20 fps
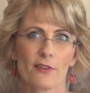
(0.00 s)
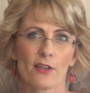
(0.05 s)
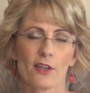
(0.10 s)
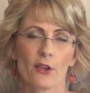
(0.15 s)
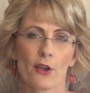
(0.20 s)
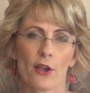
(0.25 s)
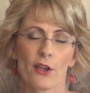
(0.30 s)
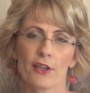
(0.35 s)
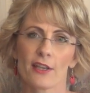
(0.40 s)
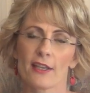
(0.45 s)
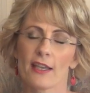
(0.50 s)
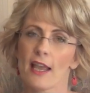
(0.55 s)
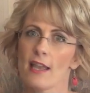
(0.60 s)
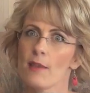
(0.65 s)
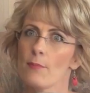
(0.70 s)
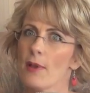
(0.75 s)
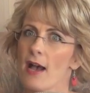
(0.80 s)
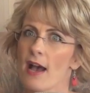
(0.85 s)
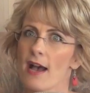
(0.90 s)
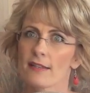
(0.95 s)
video.
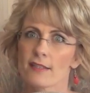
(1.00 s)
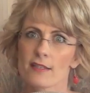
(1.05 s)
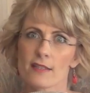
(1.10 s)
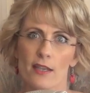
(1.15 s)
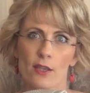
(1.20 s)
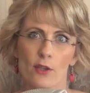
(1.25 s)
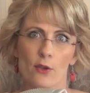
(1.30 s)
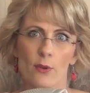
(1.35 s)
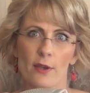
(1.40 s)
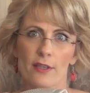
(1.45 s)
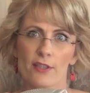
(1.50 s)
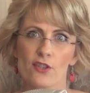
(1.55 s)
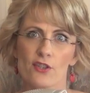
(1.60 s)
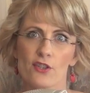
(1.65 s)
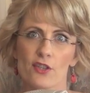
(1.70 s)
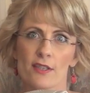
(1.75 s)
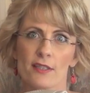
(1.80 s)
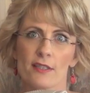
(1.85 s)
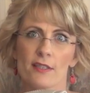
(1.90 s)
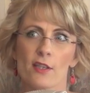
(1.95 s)
Keep asking
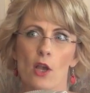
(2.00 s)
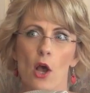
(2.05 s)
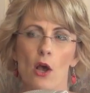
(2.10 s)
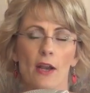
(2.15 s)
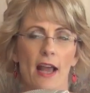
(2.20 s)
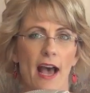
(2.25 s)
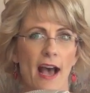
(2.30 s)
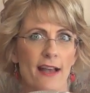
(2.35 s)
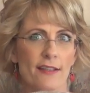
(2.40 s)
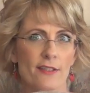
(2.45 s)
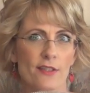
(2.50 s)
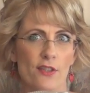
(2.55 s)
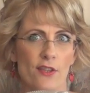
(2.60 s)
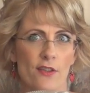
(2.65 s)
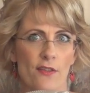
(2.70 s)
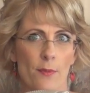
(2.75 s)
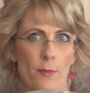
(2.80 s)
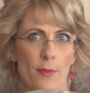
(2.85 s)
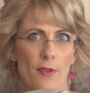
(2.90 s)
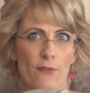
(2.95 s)
questions, I'll
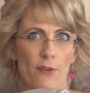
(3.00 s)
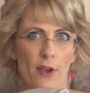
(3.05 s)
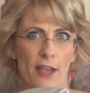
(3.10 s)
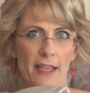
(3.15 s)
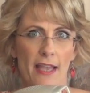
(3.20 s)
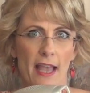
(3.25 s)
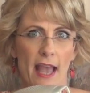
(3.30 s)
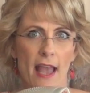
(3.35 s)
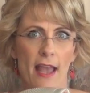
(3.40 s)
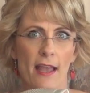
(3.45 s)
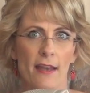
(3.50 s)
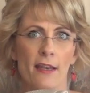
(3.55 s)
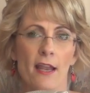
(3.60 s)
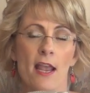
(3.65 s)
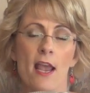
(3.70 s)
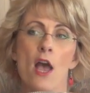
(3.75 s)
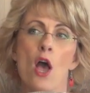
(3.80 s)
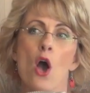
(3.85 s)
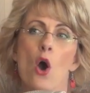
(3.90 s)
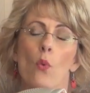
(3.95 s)
answer them if I
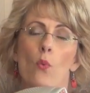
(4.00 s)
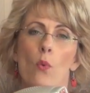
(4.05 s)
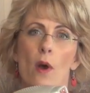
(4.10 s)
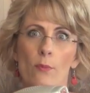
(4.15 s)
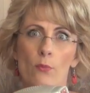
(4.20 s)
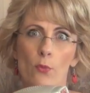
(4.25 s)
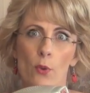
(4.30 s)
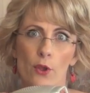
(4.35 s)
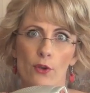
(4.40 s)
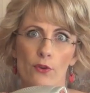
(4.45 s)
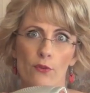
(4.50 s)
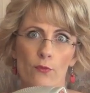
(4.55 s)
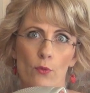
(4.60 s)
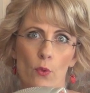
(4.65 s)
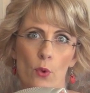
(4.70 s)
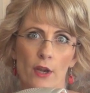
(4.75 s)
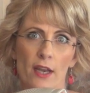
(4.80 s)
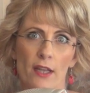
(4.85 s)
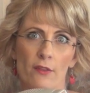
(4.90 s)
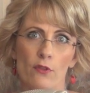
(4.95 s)
can. One word of
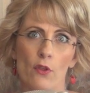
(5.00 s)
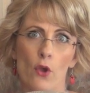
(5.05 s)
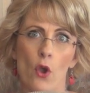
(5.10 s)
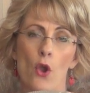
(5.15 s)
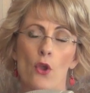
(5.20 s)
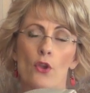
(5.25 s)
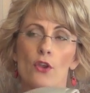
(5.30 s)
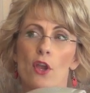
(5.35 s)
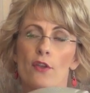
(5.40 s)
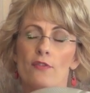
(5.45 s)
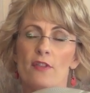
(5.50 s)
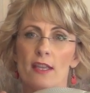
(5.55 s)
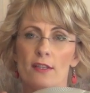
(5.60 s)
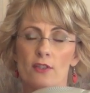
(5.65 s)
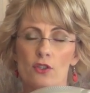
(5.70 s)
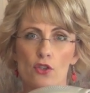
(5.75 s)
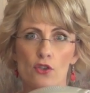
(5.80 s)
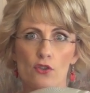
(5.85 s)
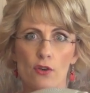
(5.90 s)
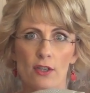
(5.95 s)
warning though, the
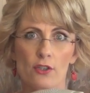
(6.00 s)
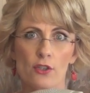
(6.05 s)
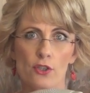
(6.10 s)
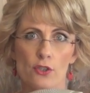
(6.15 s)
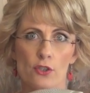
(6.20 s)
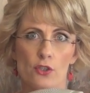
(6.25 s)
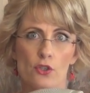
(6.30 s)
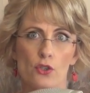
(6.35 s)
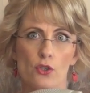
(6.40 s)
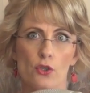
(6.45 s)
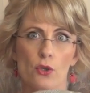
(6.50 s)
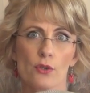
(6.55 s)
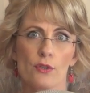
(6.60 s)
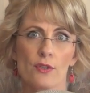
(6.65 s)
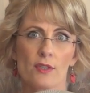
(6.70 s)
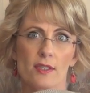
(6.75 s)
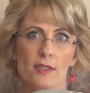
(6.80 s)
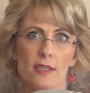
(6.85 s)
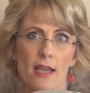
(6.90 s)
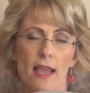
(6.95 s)
instructions do
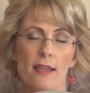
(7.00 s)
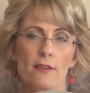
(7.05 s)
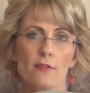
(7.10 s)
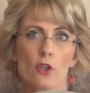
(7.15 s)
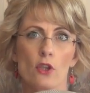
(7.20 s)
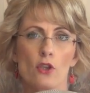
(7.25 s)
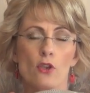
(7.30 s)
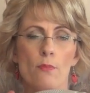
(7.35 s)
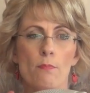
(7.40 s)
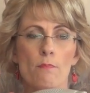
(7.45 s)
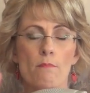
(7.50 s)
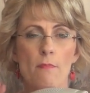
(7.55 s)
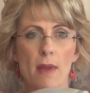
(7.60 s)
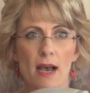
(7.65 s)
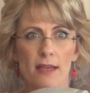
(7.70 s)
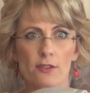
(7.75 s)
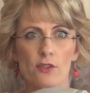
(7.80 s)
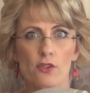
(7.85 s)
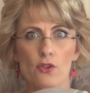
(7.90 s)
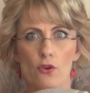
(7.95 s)
state that you
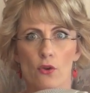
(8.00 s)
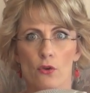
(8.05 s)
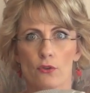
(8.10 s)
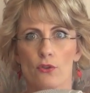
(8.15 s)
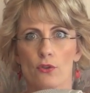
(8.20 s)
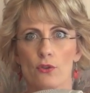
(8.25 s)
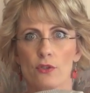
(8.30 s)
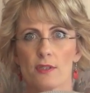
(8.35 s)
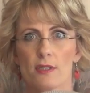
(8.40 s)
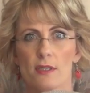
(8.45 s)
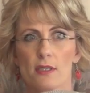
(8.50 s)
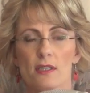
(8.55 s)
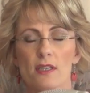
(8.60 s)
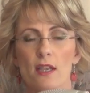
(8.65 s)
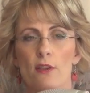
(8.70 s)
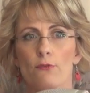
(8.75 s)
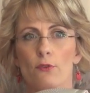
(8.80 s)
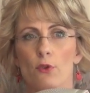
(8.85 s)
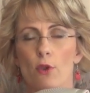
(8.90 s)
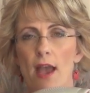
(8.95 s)
must not use this
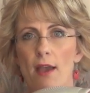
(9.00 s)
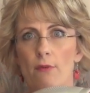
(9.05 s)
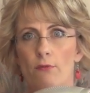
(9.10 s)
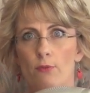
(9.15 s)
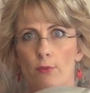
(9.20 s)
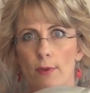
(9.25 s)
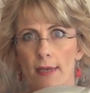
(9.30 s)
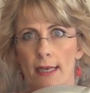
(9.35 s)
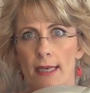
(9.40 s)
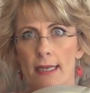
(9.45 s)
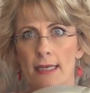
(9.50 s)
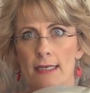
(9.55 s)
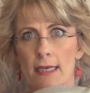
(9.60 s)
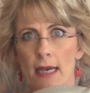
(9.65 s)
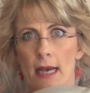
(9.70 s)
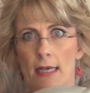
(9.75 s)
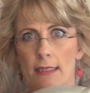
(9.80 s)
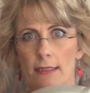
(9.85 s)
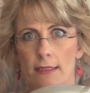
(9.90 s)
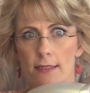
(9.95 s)
if you have really
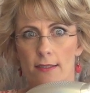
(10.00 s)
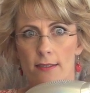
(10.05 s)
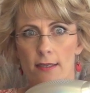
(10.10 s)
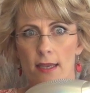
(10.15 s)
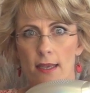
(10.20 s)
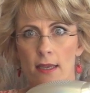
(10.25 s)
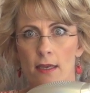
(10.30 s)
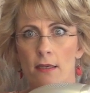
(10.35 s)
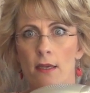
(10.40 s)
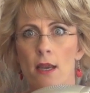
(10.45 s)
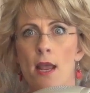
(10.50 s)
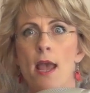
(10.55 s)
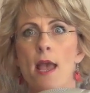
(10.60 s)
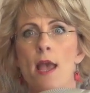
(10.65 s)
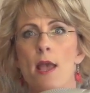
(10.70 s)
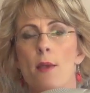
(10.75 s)
dark skin,